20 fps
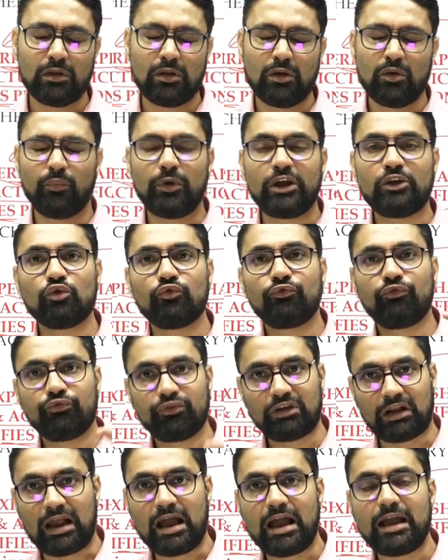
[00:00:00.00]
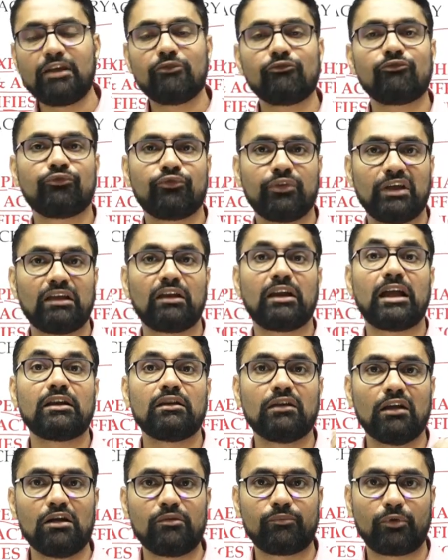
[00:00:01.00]
When you try, fail
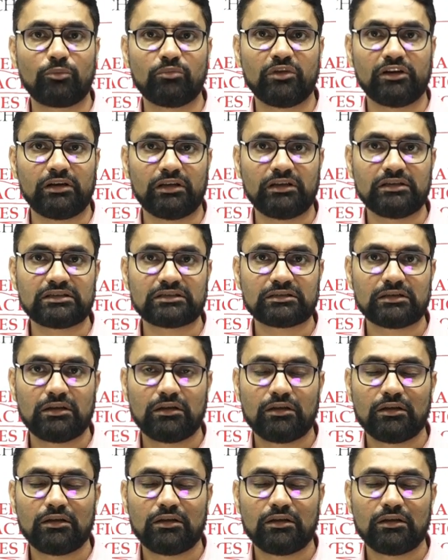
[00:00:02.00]
and learn from the things,